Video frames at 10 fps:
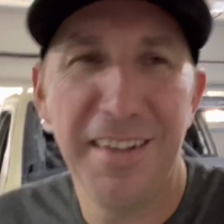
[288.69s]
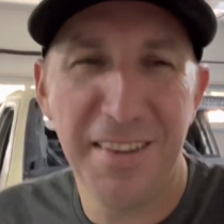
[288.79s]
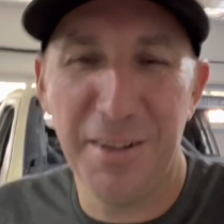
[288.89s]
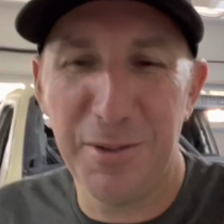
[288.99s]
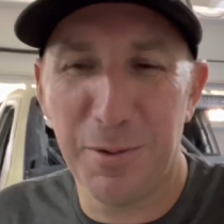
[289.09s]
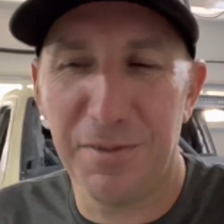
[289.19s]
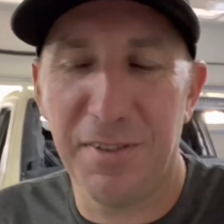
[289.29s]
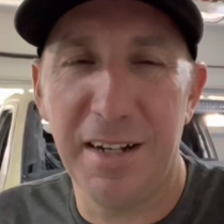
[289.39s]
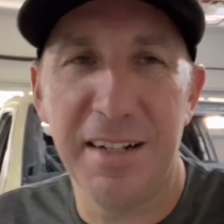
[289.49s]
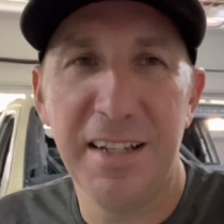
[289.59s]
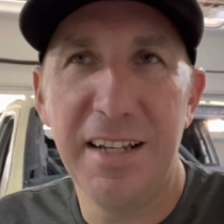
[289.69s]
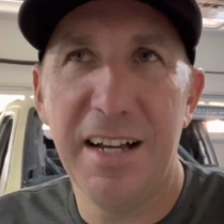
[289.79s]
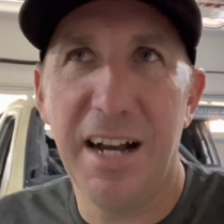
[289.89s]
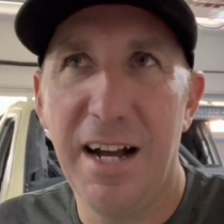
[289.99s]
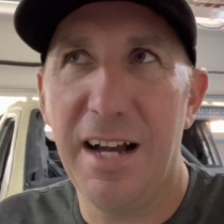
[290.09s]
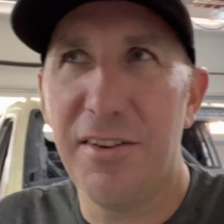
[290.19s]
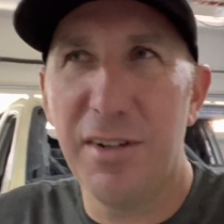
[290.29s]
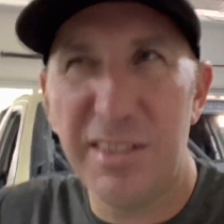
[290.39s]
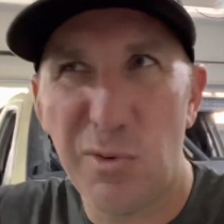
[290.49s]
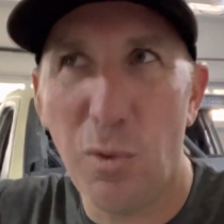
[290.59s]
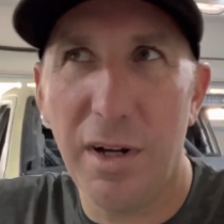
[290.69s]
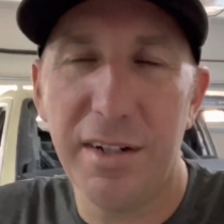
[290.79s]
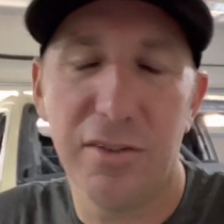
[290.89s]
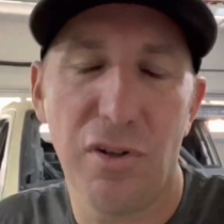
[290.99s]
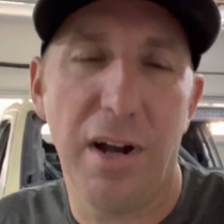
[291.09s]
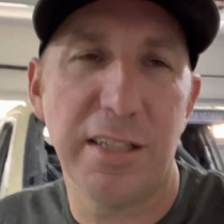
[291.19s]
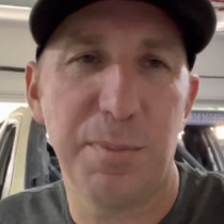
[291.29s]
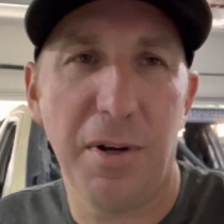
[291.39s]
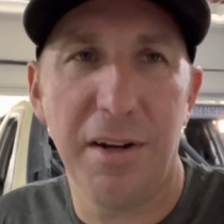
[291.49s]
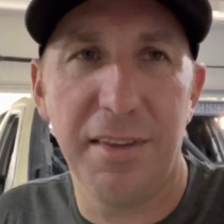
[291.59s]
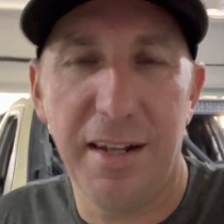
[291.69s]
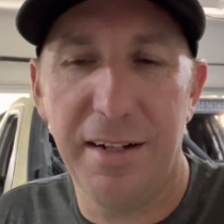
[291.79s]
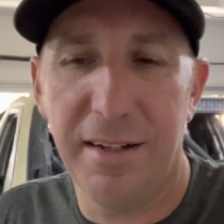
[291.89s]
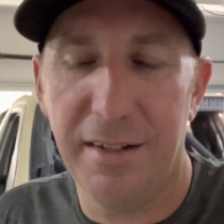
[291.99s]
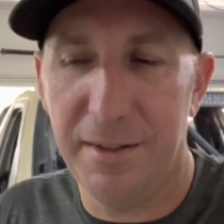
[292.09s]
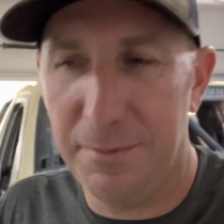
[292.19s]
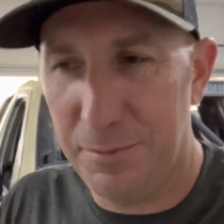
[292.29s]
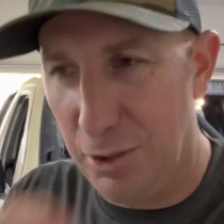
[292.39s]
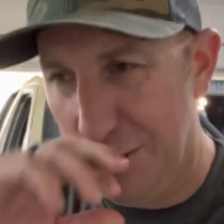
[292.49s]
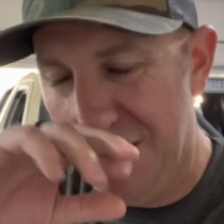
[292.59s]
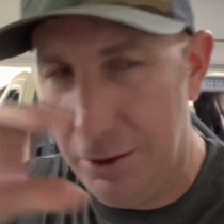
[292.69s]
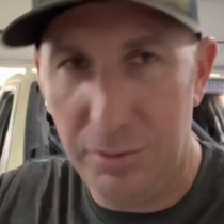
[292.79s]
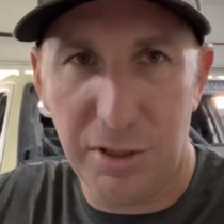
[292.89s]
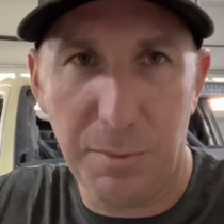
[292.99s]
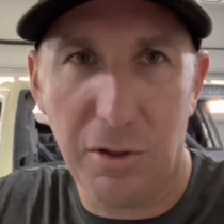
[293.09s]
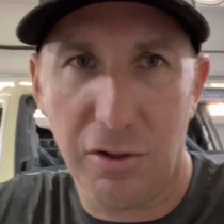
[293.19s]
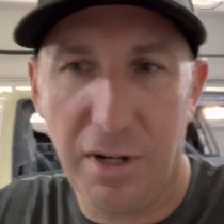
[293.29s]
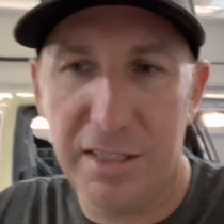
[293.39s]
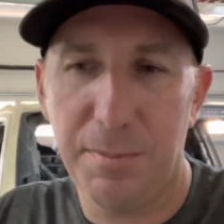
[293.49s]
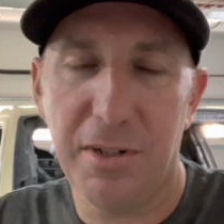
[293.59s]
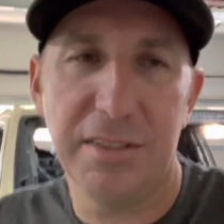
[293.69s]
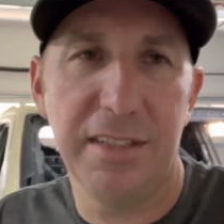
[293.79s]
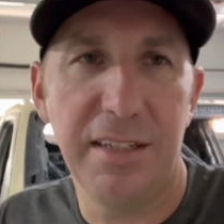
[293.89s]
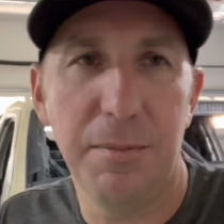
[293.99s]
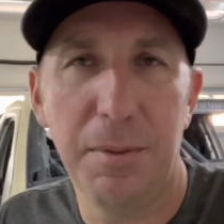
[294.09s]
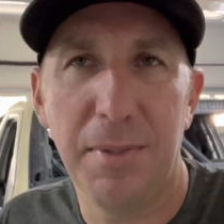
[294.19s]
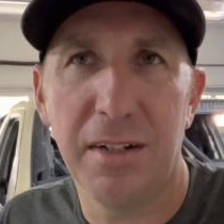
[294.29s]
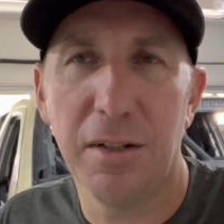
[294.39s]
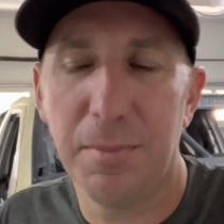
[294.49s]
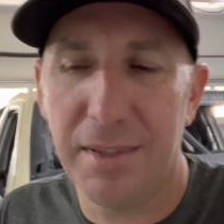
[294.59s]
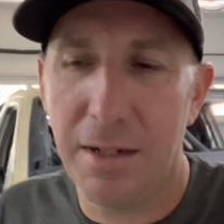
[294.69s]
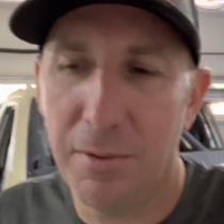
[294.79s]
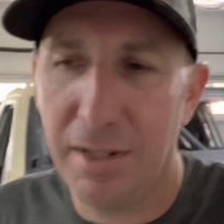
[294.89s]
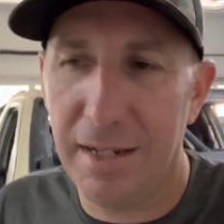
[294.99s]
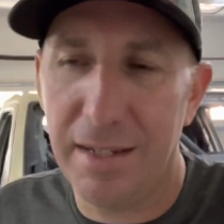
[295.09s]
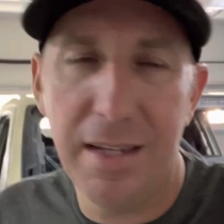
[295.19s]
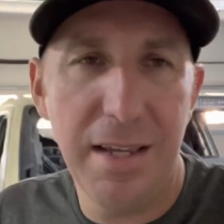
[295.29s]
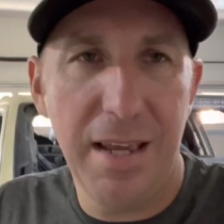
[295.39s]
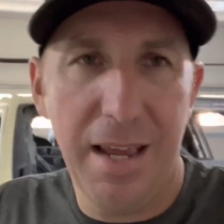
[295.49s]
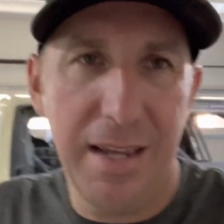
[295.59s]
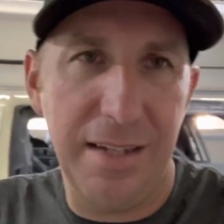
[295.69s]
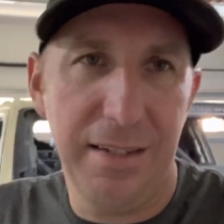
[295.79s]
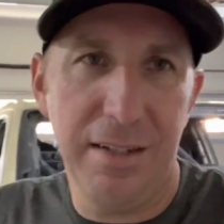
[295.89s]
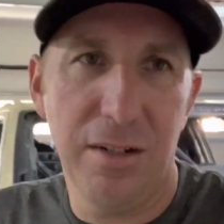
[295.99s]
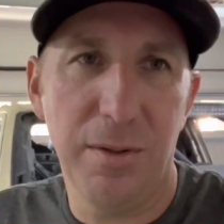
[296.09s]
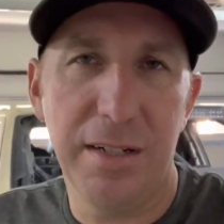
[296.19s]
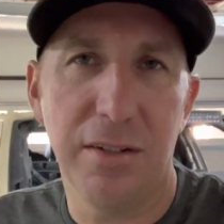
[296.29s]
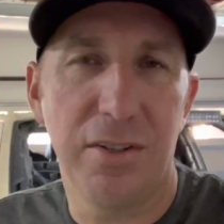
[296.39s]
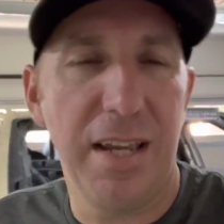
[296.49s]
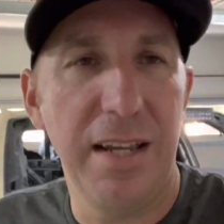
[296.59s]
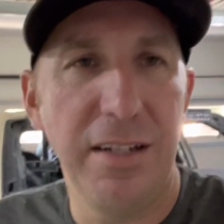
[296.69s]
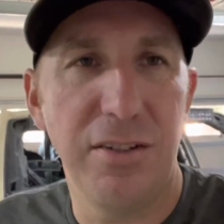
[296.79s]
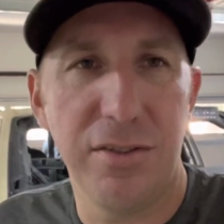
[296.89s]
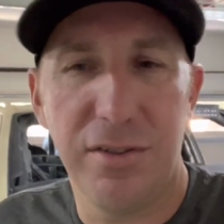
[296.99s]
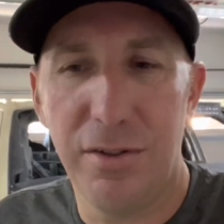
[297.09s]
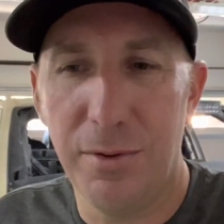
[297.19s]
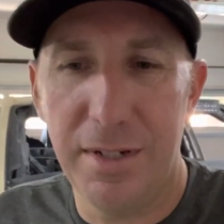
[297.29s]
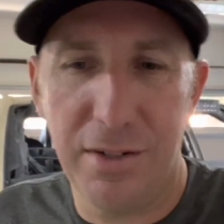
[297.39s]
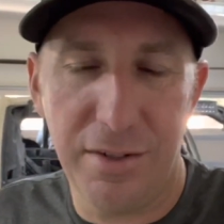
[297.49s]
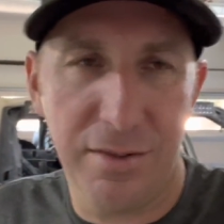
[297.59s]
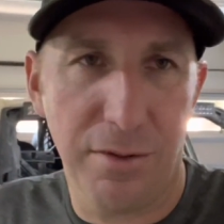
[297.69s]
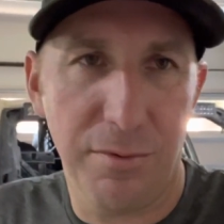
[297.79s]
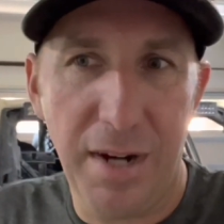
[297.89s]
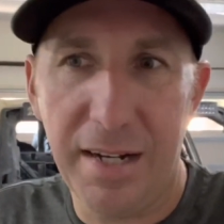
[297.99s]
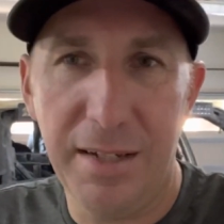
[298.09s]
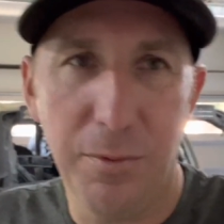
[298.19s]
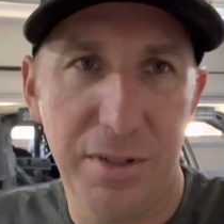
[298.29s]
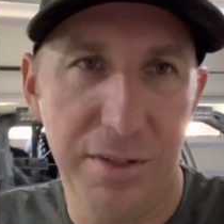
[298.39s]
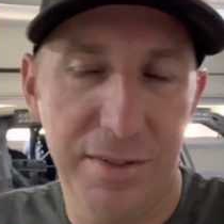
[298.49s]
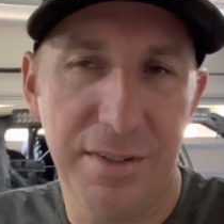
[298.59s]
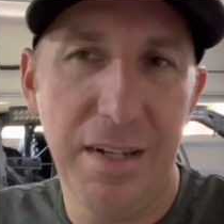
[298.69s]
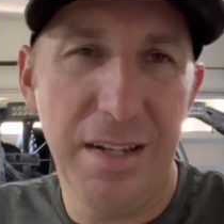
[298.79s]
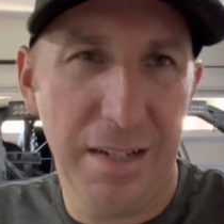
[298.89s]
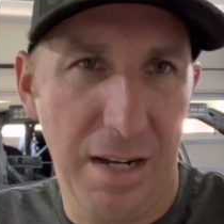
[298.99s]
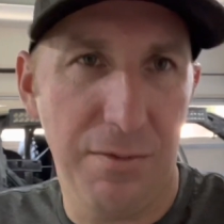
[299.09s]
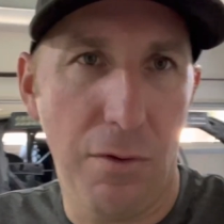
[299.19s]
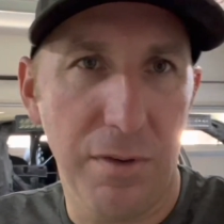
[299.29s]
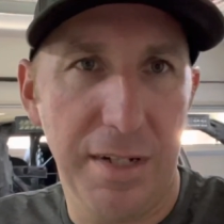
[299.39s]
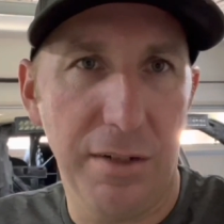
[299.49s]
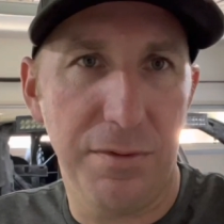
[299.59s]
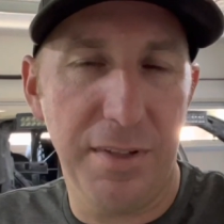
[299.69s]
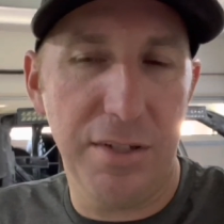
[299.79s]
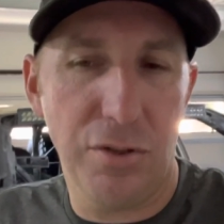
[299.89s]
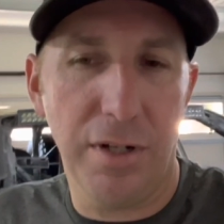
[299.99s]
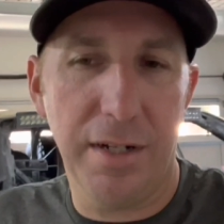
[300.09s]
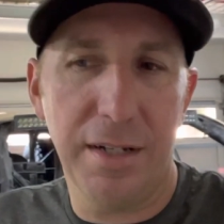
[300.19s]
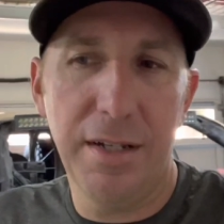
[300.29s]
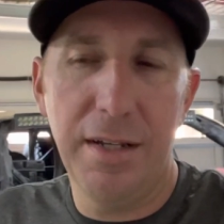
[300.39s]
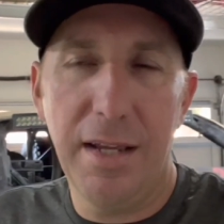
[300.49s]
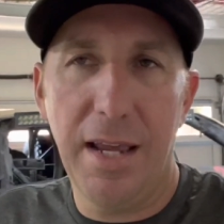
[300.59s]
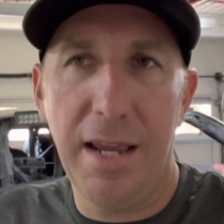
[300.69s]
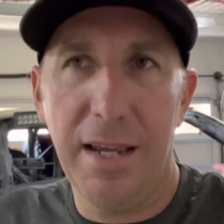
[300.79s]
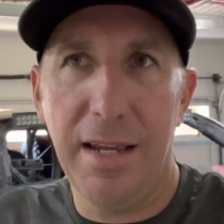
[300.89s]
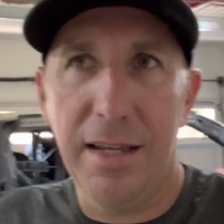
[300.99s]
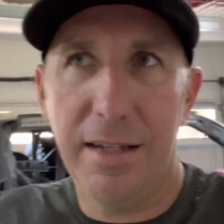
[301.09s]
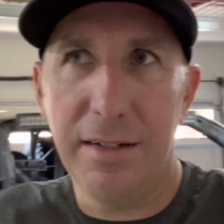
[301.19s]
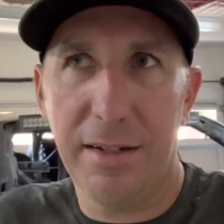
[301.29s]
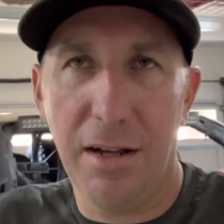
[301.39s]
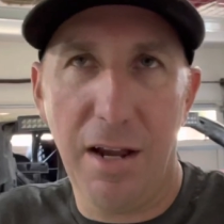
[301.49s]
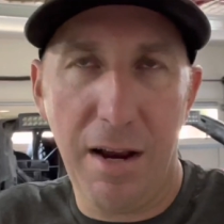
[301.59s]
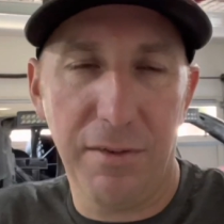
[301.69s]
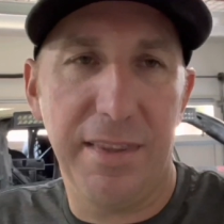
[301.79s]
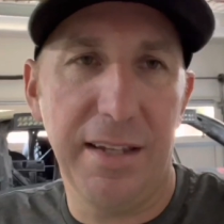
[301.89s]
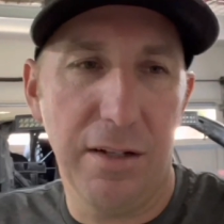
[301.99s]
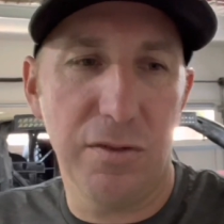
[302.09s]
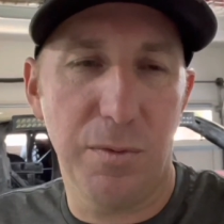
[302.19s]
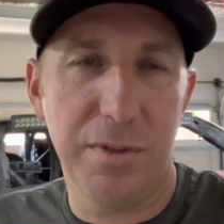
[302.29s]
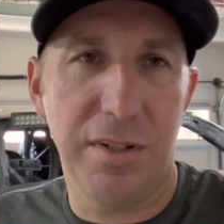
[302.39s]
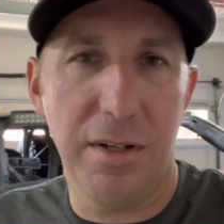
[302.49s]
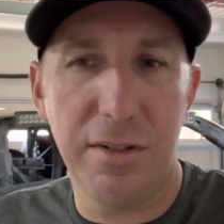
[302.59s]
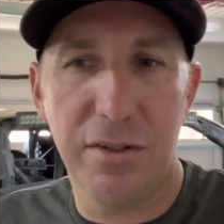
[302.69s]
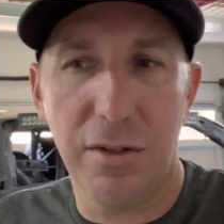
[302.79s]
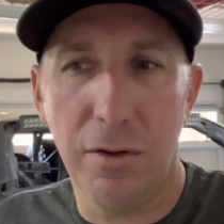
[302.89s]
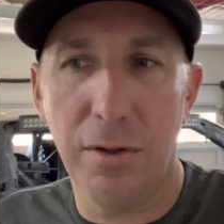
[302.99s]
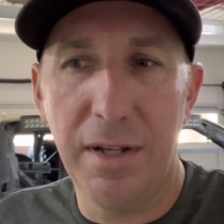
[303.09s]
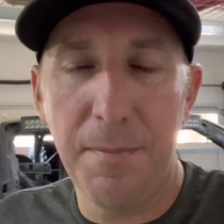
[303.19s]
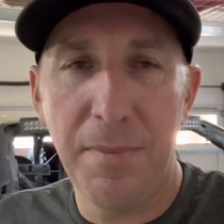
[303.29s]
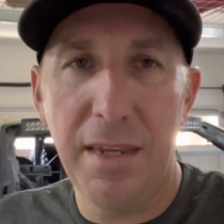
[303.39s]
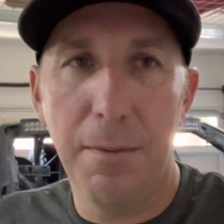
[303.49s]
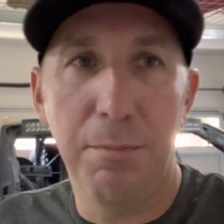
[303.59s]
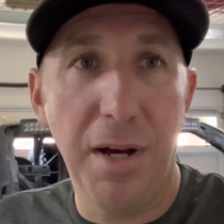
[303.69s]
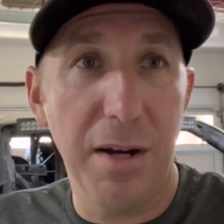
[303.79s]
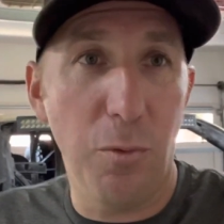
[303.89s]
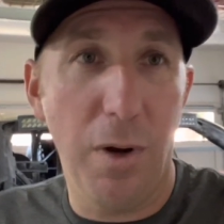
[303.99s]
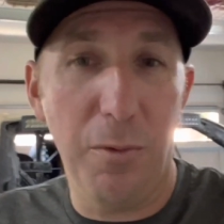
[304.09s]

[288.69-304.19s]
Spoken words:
those were fine. There is one crossbar that, or 2 small crossbars that need to be bigger, but they were like, hey, you know what, your cage is 2 inches already, which is kind of overkill for this truck. And everything else was good. So, but